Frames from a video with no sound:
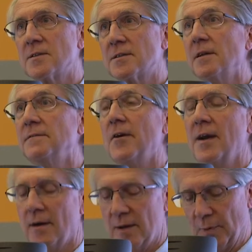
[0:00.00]
still a
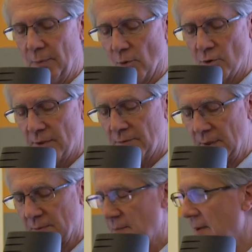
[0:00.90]
very high proportion of
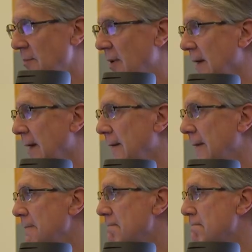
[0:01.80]
trips are made by car.